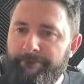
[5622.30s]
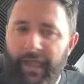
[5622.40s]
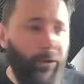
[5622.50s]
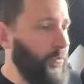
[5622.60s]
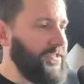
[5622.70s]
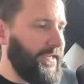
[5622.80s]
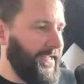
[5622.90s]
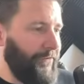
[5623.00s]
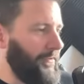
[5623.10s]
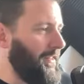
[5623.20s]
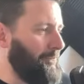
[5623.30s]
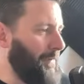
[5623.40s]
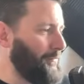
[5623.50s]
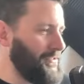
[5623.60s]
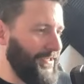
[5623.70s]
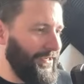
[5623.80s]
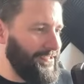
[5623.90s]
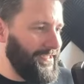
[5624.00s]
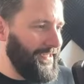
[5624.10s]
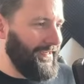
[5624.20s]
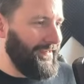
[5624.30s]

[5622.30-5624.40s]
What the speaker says: I wish I could get rid of that mouse cursor.